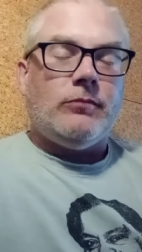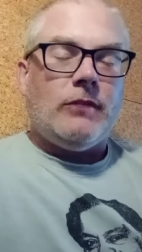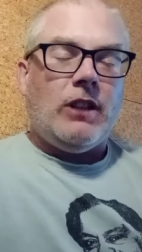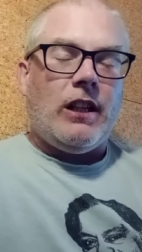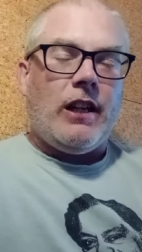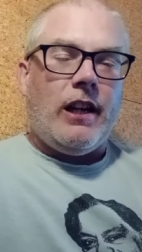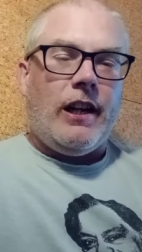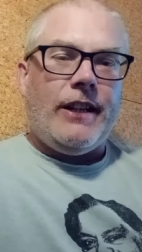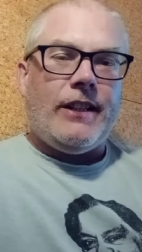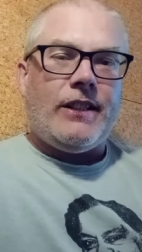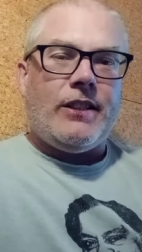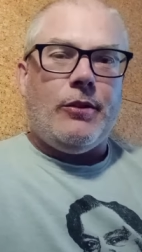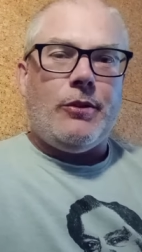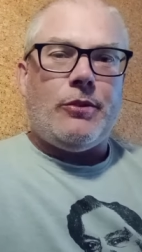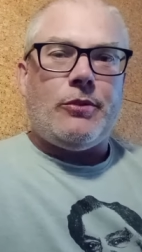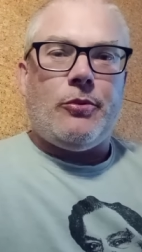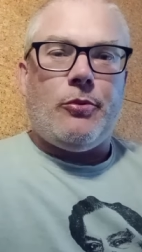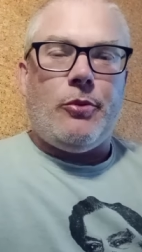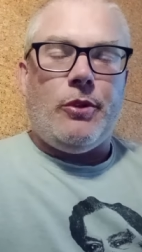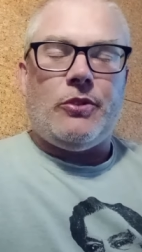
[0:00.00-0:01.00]
against
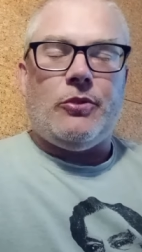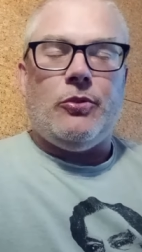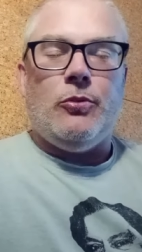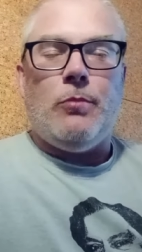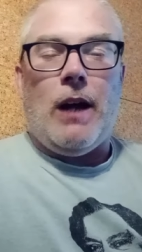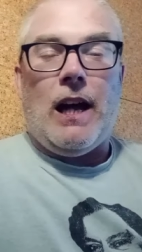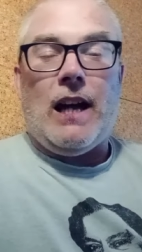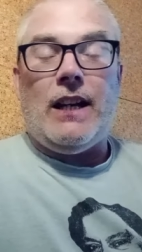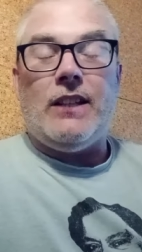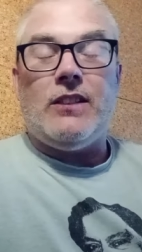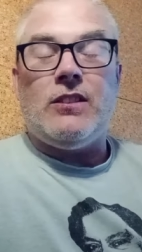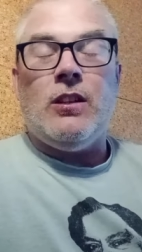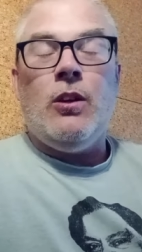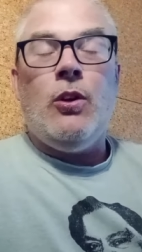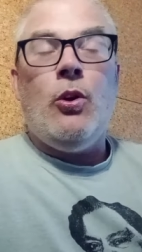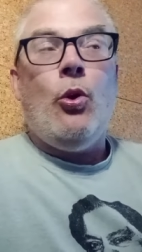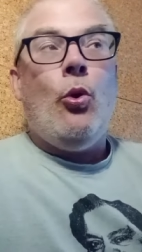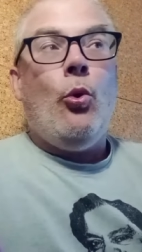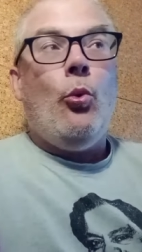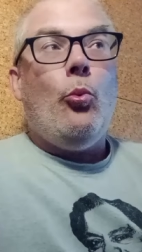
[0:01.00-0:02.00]
Crystal Palace,
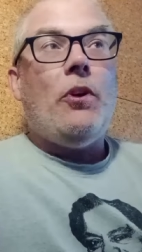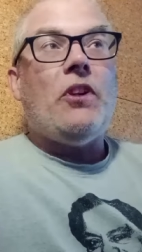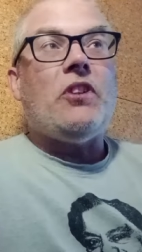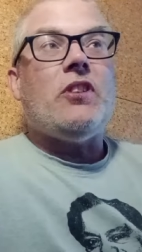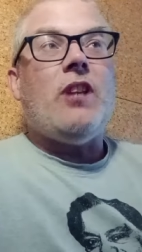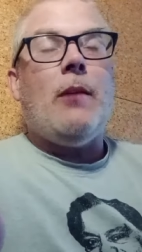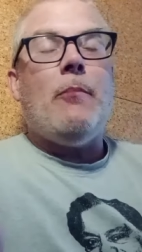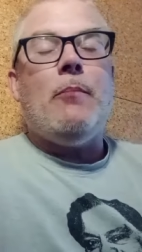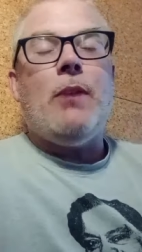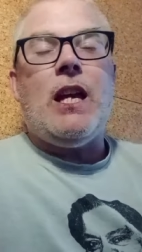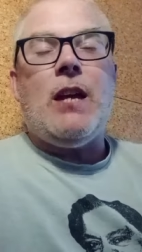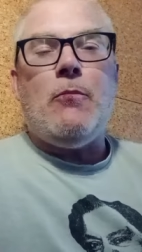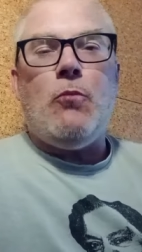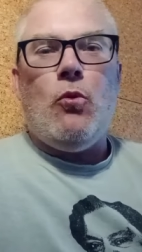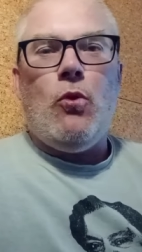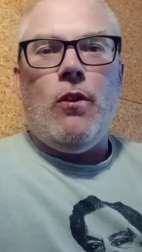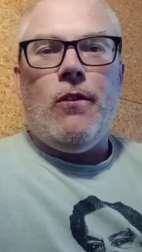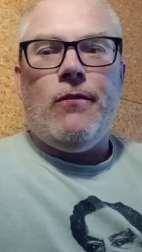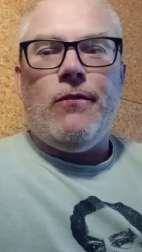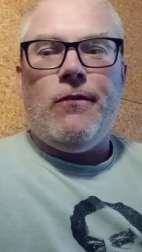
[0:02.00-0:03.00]
which some
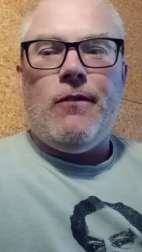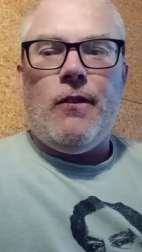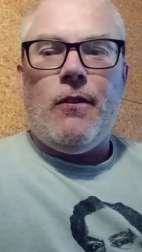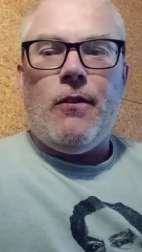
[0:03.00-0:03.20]
people have